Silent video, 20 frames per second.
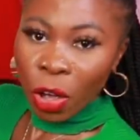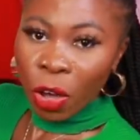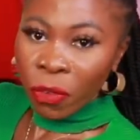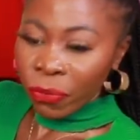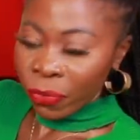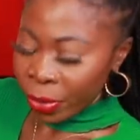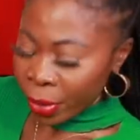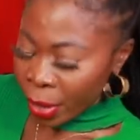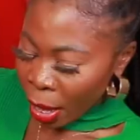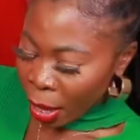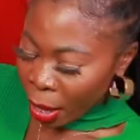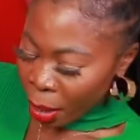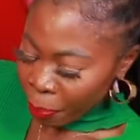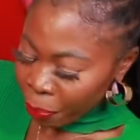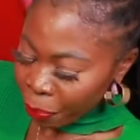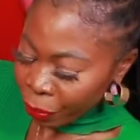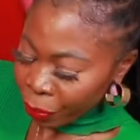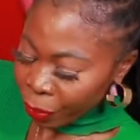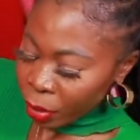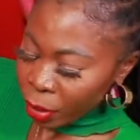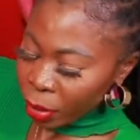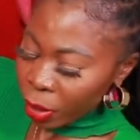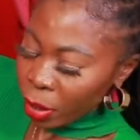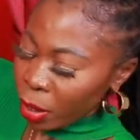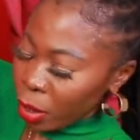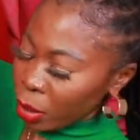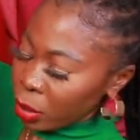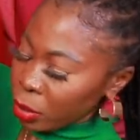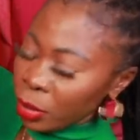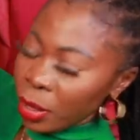of them.
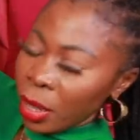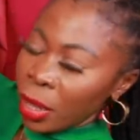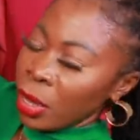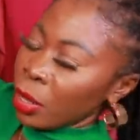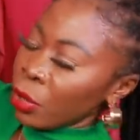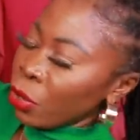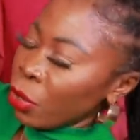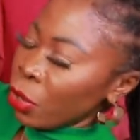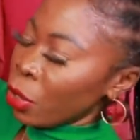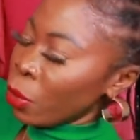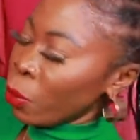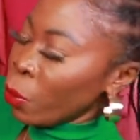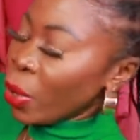And uh,